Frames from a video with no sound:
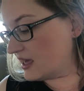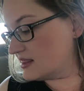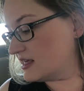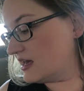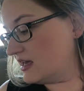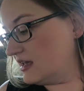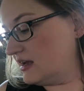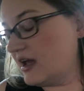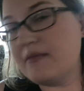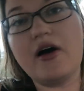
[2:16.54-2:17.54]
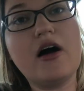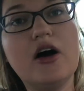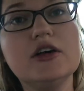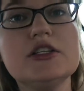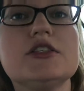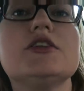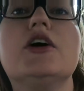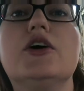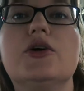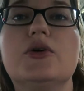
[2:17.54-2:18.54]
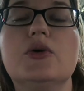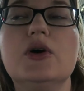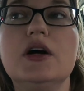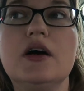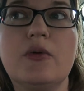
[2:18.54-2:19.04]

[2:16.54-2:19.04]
And then I'm also